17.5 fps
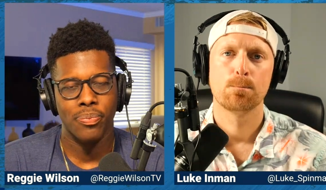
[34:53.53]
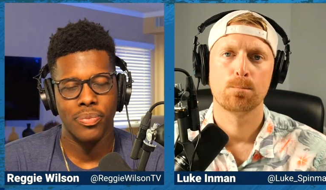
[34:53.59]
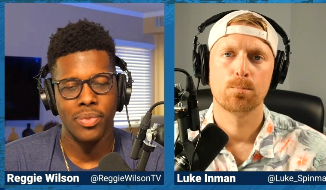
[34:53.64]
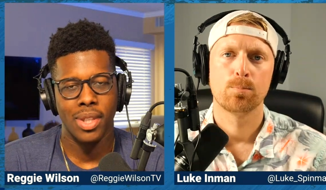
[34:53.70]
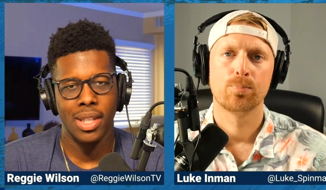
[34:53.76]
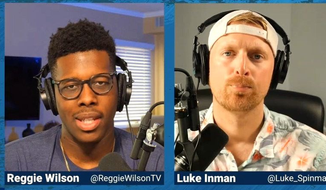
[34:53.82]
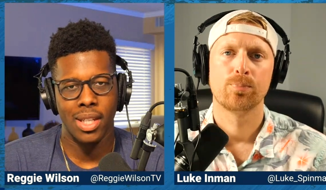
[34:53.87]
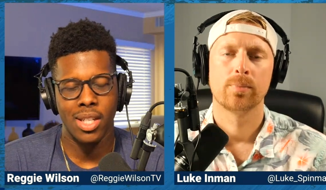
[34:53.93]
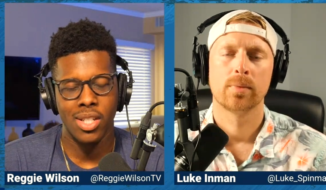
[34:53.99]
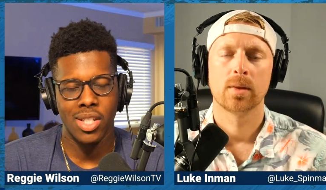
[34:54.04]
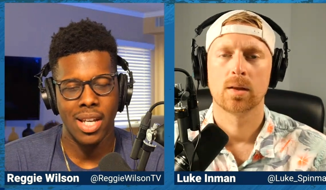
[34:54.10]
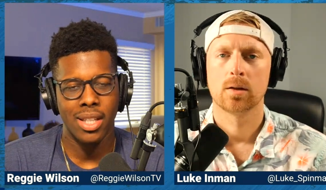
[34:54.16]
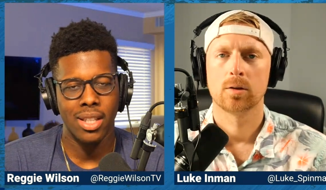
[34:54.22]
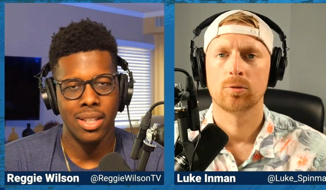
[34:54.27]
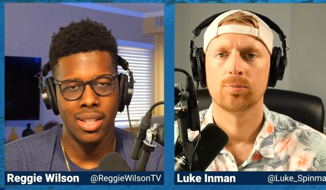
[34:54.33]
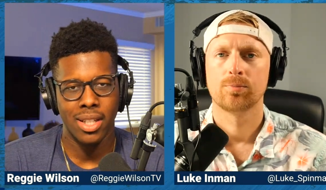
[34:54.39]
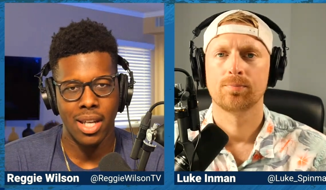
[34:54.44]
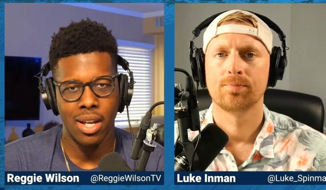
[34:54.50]
Speaker 1: EJ
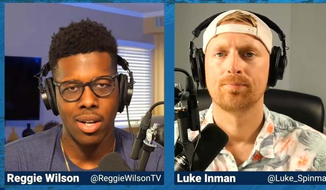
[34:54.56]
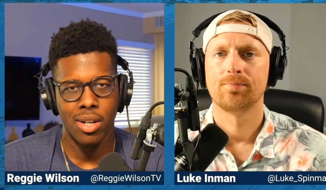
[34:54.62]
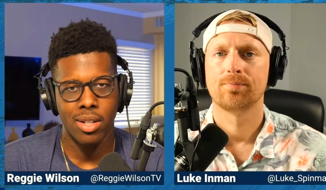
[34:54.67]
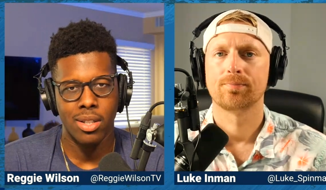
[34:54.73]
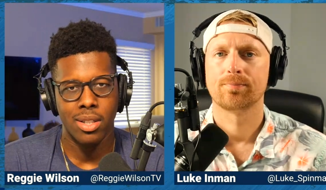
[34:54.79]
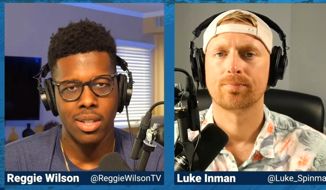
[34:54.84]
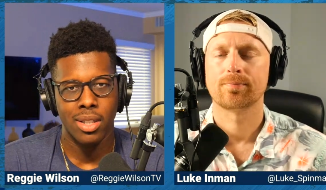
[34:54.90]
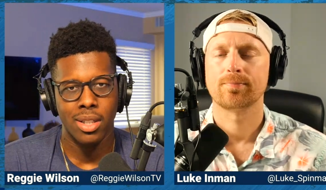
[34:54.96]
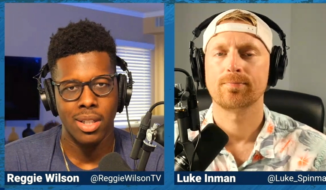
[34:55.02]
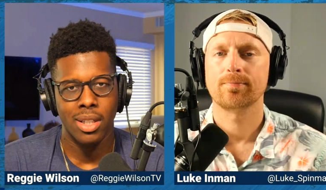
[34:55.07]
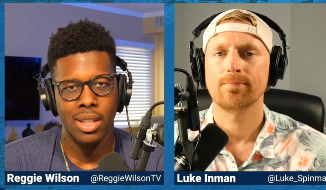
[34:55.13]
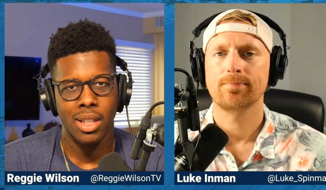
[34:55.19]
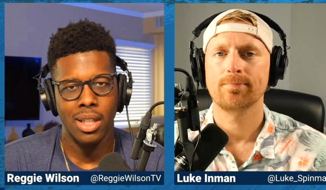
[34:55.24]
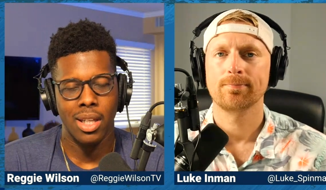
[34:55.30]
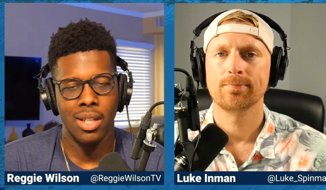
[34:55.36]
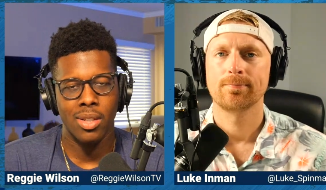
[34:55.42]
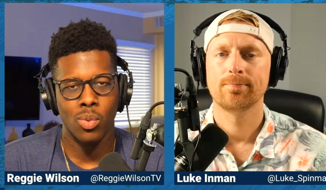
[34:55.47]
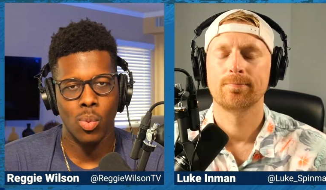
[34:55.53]
Liddell
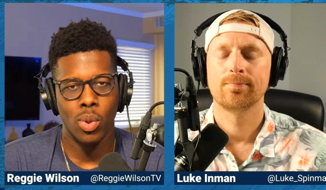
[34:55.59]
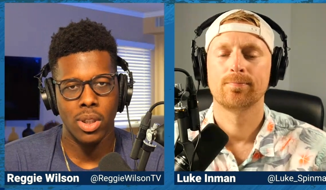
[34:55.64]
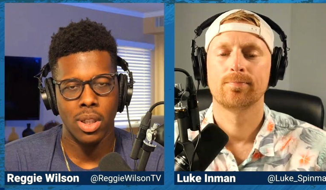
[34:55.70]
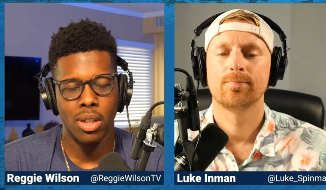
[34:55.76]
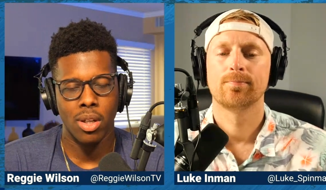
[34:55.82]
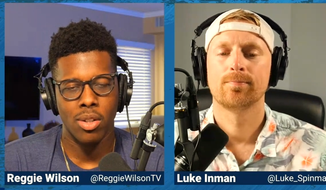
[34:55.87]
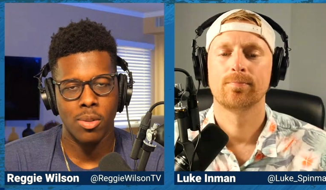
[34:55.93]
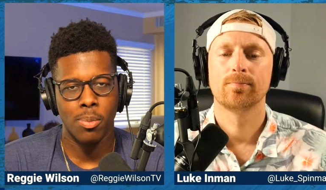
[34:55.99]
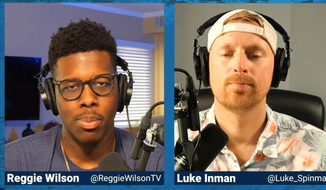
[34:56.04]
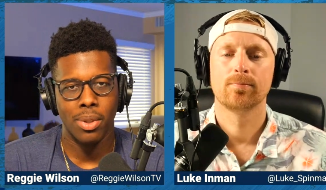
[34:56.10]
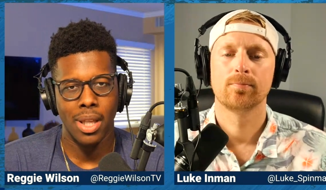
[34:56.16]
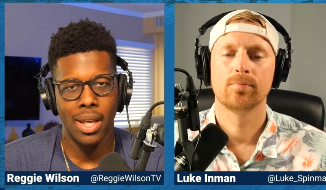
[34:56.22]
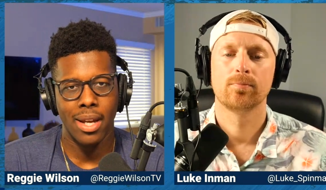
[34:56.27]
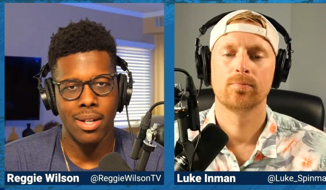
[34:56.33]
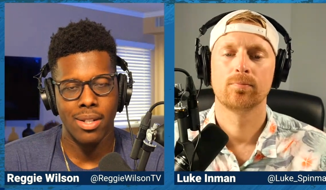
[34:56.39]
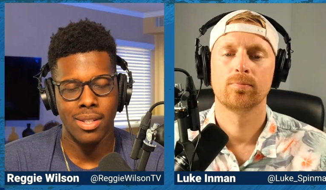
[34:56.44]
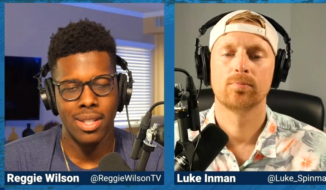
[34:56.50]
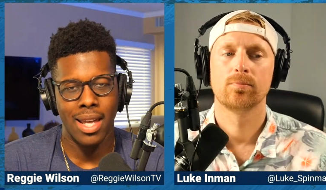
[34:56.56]
is one of those players
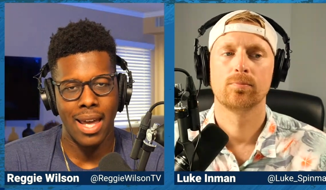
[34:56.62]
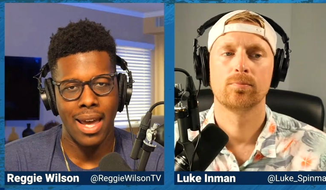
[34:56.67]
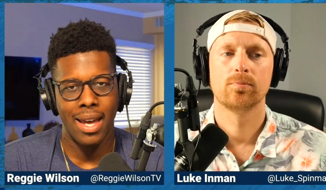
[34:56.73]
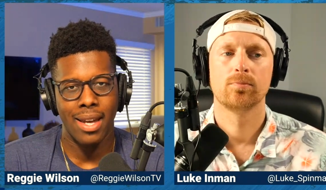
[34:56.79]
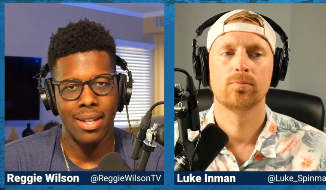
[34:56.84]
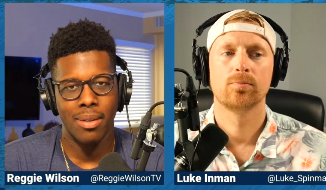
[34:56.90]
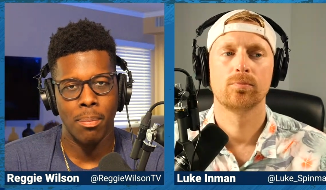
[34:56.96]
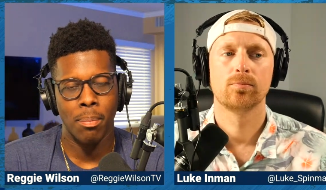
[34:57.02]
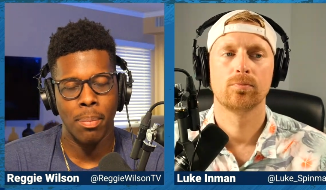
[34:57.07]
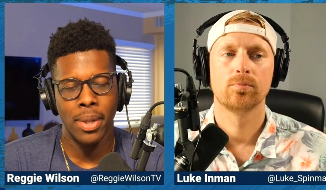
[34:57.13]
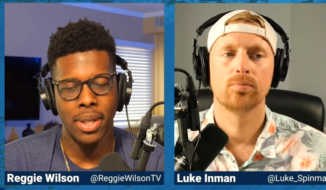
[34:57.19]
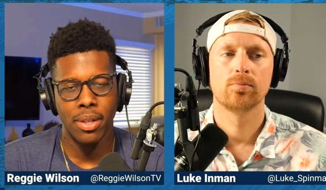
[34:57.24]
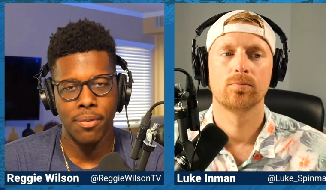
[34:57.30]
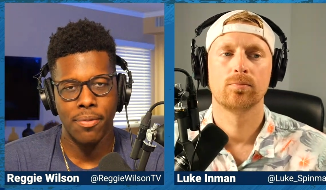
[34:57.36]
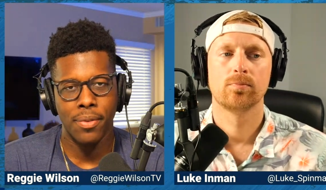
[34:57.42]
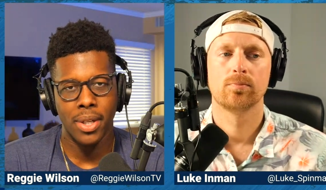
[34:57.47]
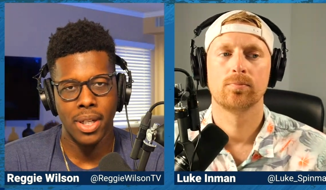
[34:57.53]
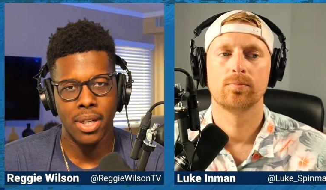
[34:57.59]
that
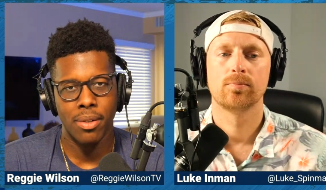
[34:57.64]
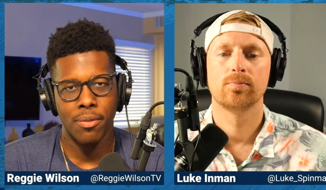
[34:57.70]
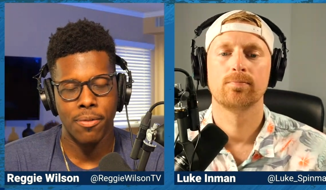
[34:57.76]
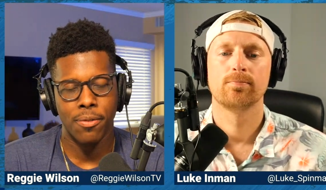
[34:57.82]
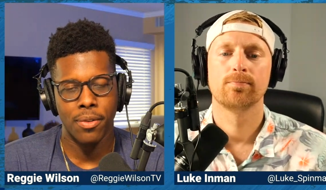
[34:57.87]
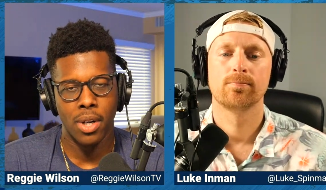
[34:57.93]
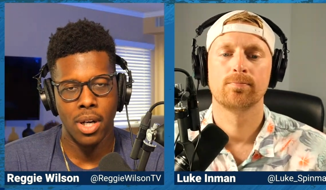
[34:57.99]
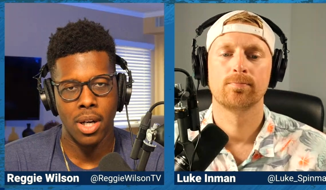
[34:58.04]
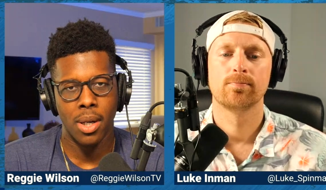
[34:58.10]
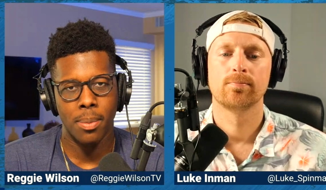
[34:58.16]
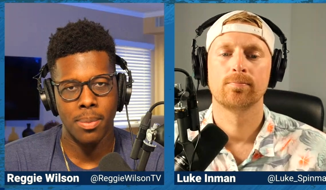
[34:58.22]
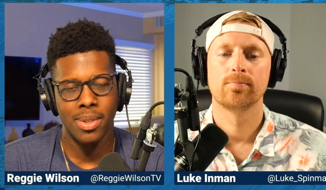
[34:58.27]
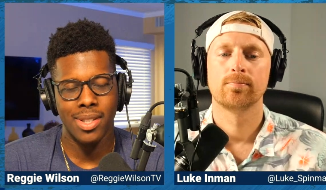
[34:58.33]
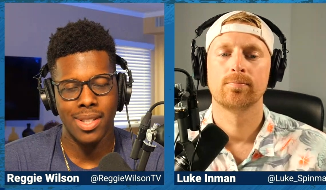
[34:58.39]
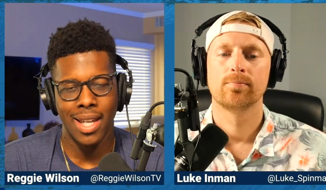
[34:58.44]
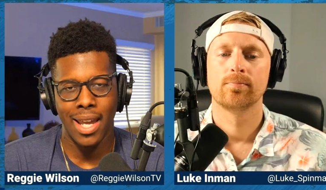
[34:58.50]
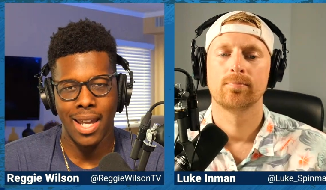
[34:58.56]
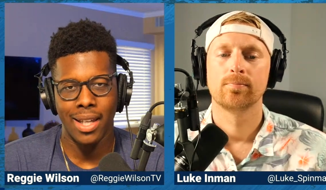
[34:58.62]
benefited from
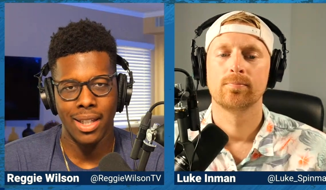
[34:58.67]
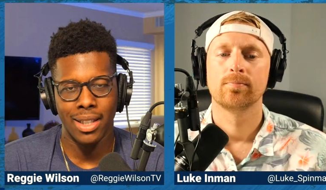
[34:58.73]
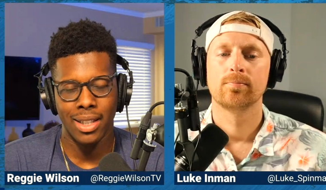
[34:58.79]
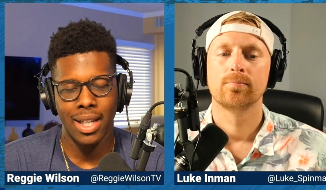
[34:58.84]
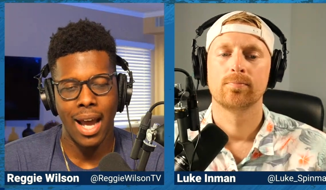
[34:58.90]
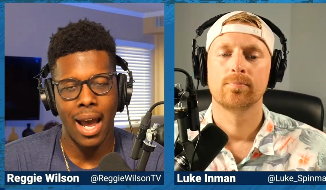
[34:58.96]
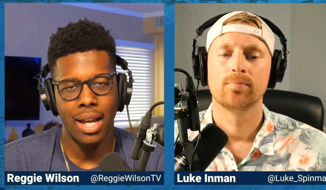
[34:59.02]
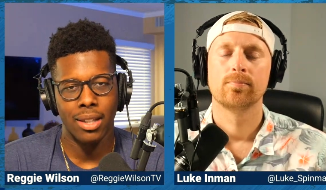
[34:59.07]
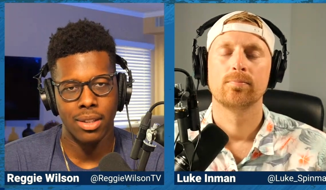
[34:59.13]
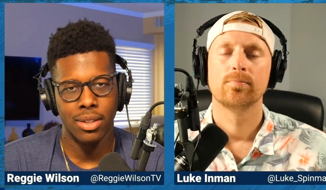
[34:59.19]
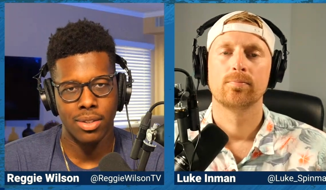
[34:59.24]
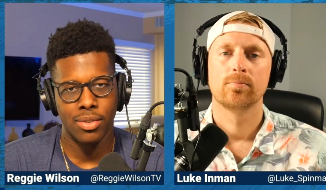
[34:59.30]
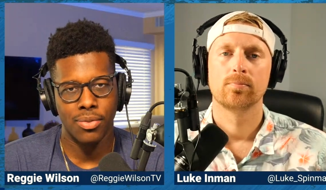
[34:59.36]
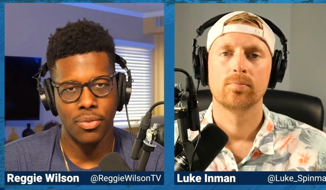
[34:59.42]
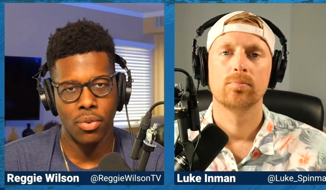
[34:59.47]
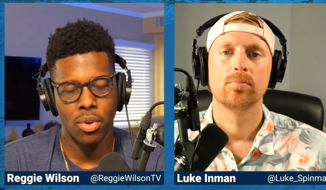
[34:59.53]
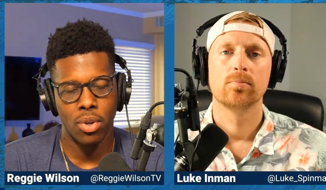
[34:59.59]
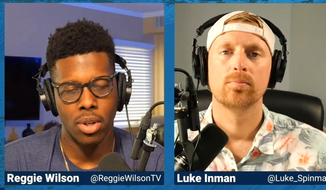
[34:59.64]
staying in college
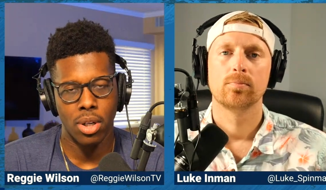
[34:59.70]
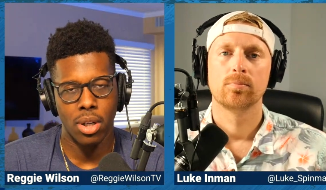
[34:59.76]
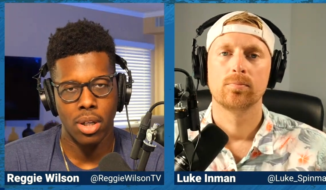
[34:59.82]
for